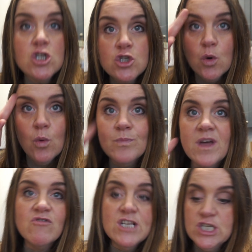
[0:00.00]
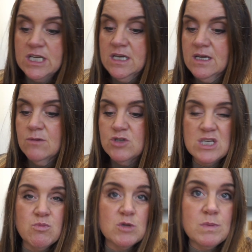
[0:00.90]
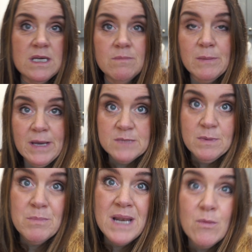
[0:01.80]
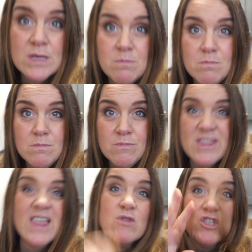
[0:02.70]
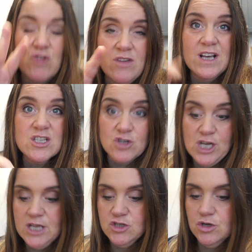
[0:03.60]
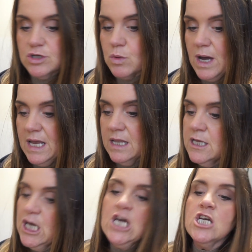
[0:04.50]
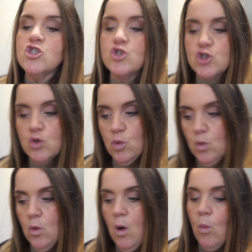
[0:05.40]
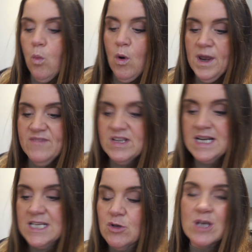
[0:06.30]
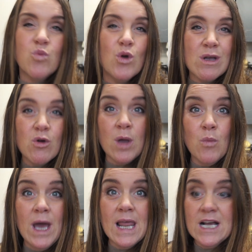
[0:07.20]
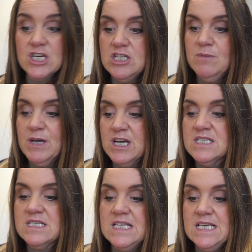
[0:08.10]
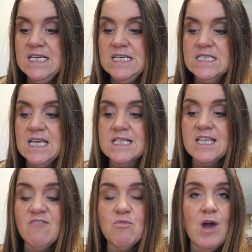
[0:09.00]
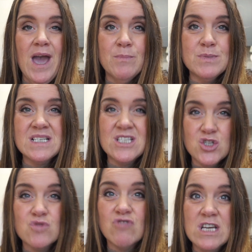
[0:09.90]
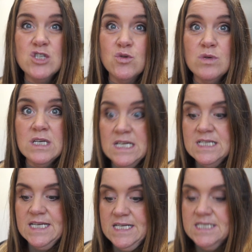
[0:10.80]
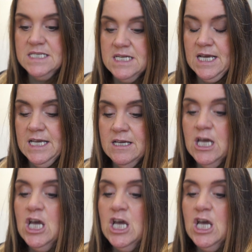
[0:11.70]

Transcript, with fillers: So, originally, it was just supposed to be me and my husband, but now it's, now there's three of us, because Shannon's here as well. So, what I've done is, so that's worked out quite well, actually, because these things that I prepped do, really do need eating today.